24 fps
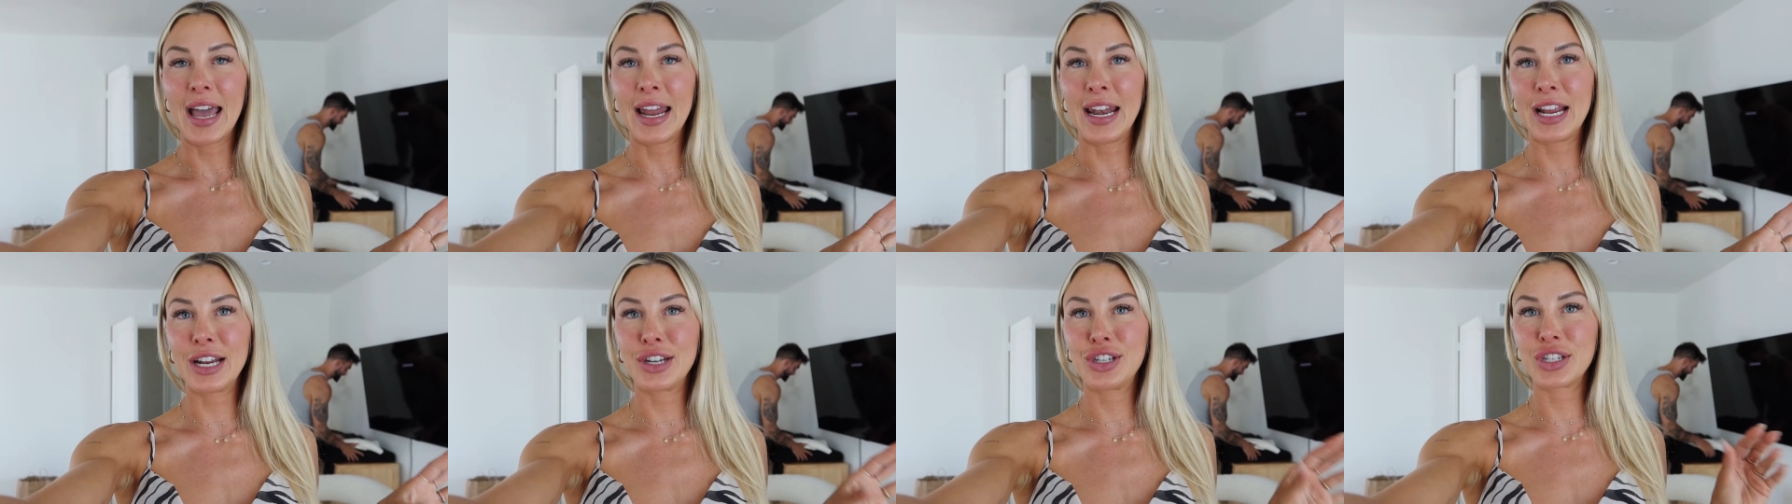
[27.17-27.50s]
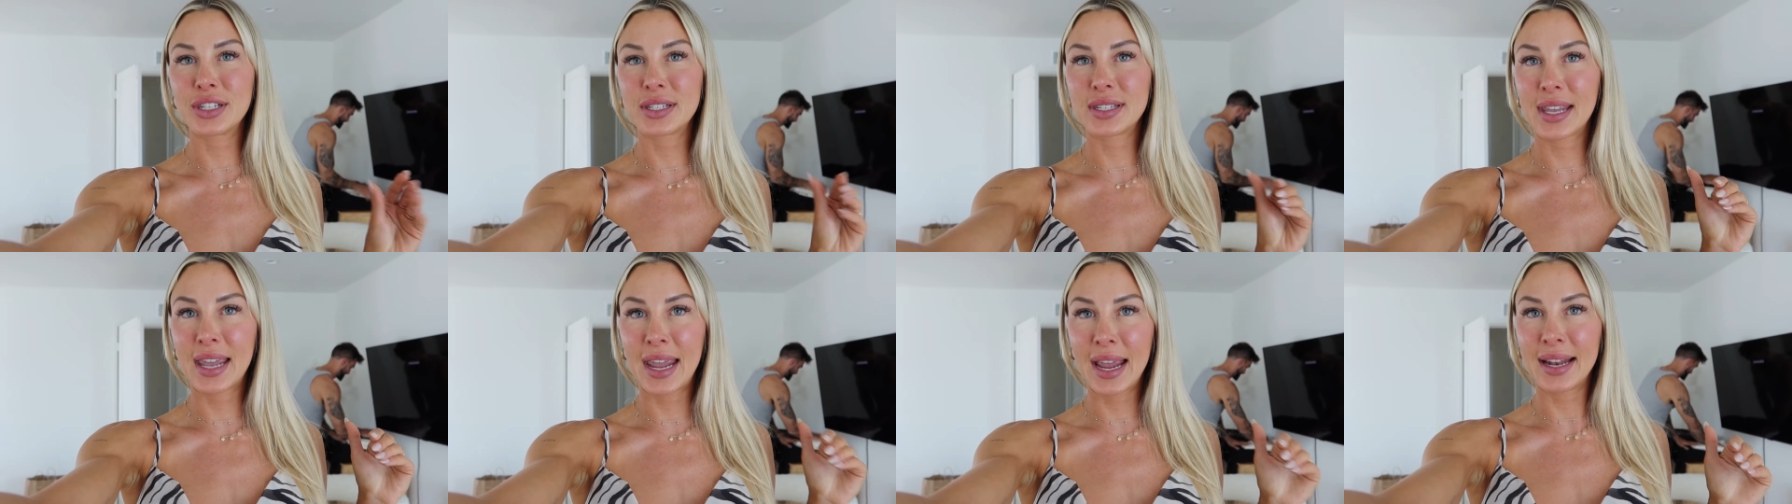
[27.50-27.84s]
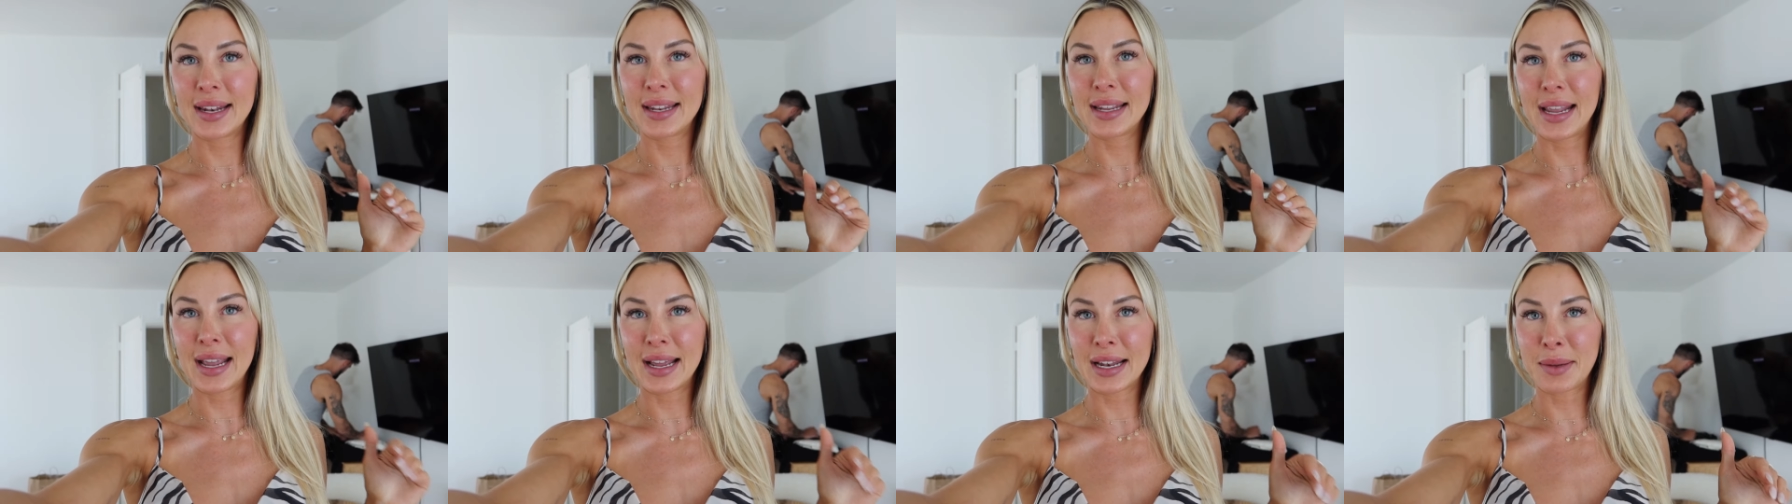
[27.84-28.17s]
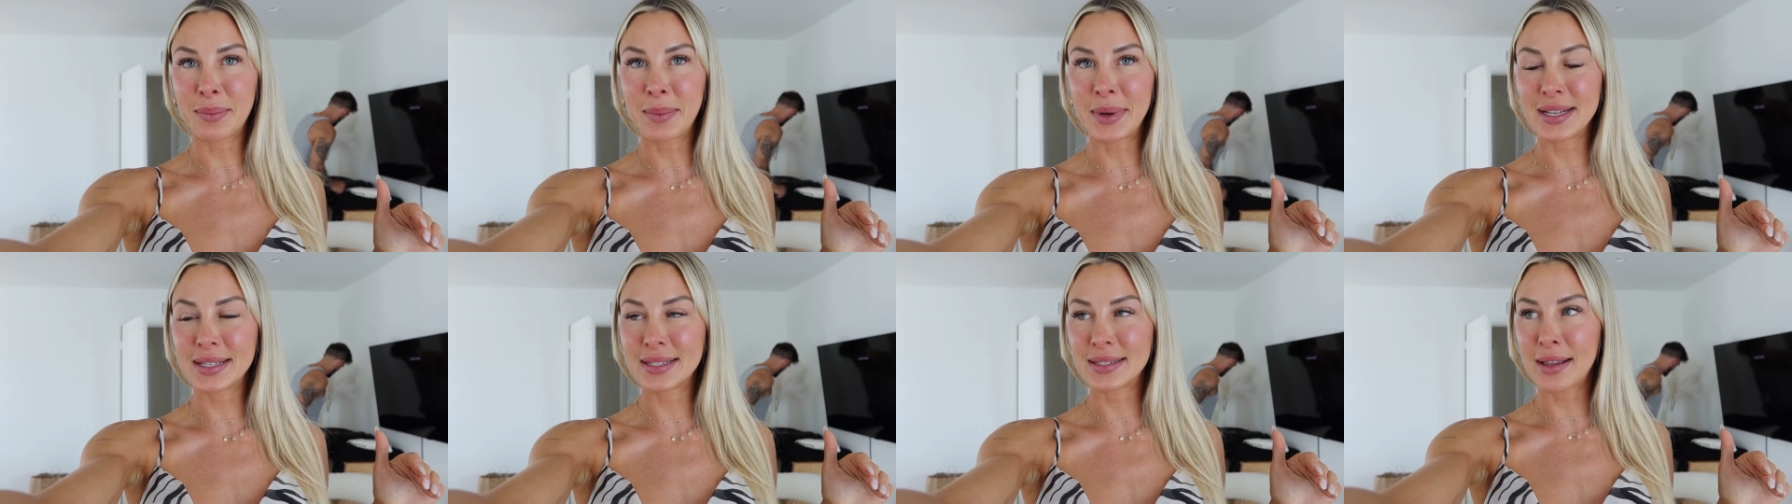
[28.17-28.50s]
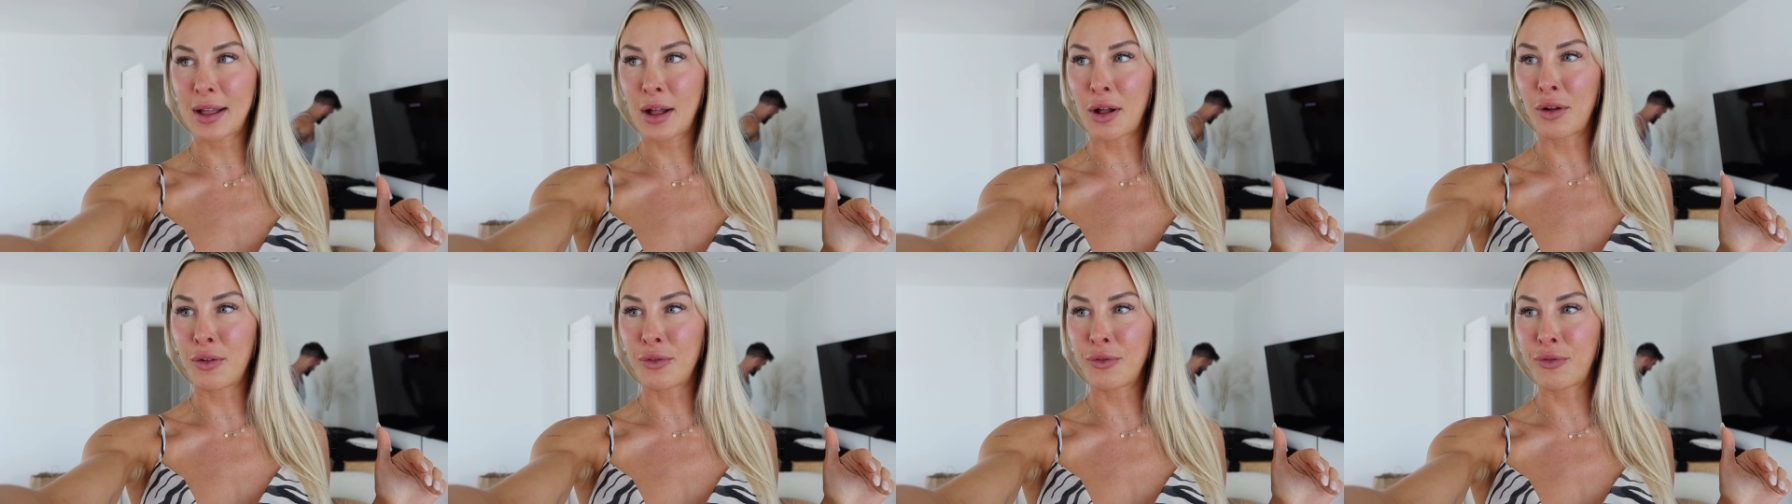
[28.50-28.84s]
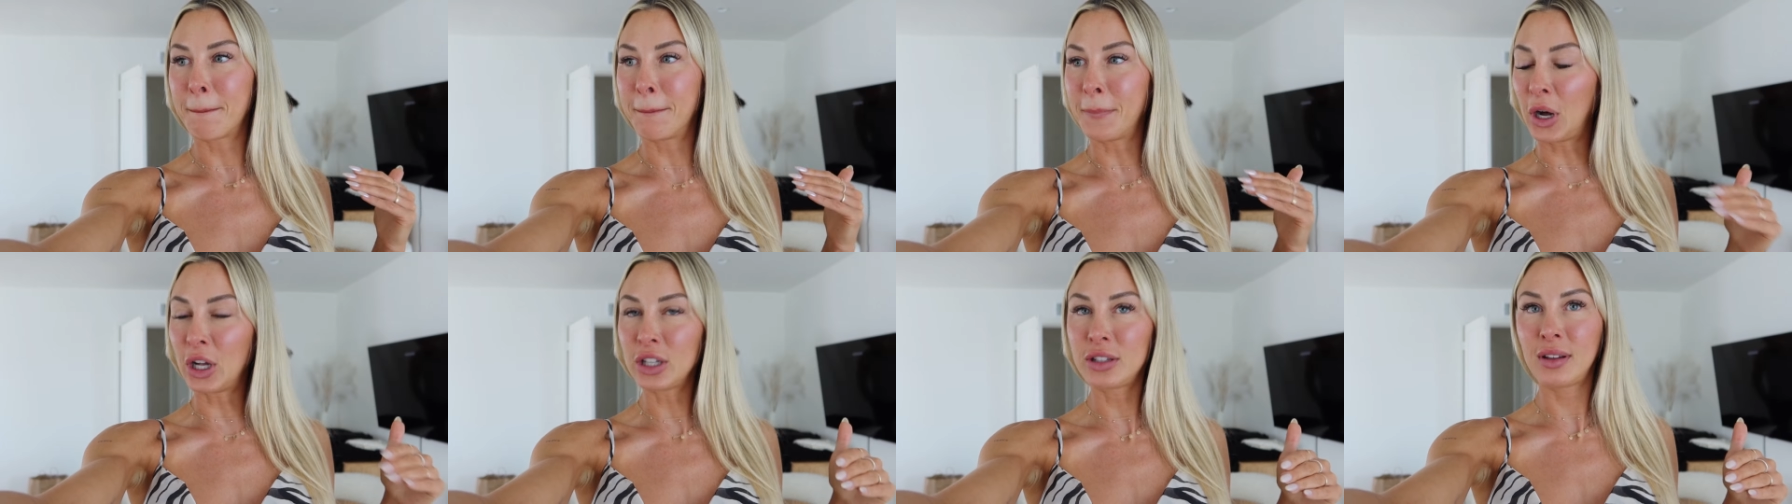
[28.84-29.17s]
and I just can't get myself
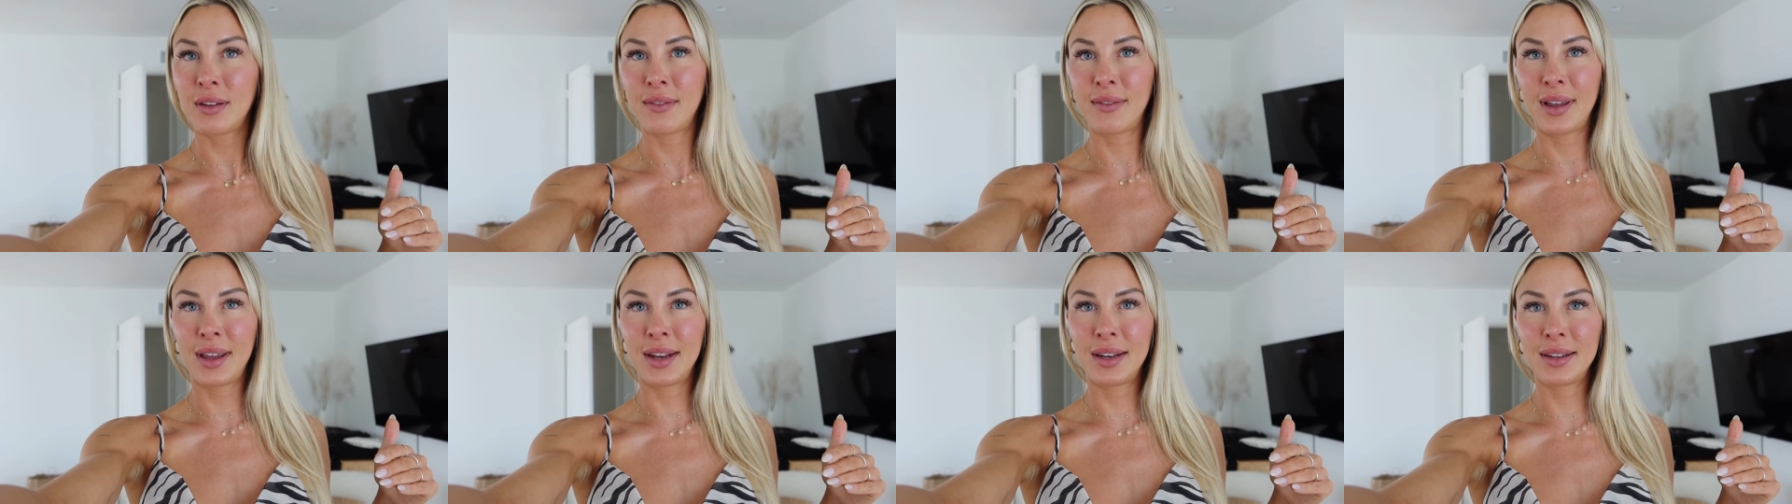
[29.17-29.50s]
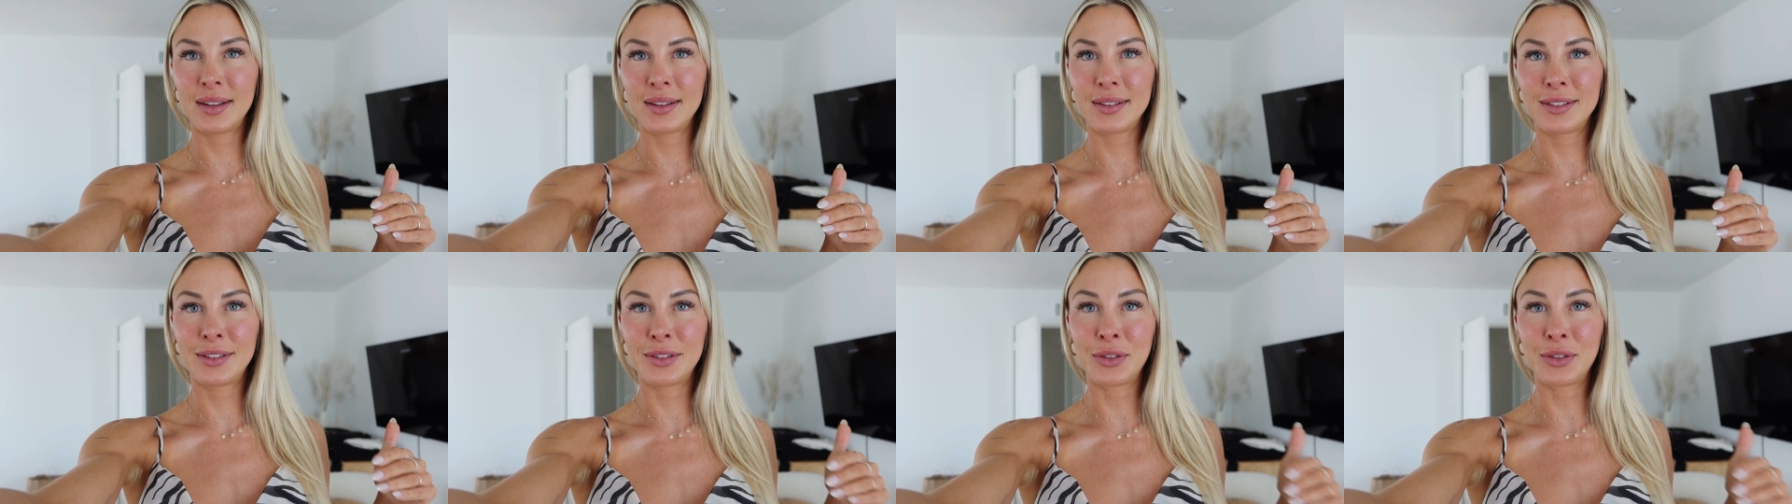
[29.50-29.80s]
motivated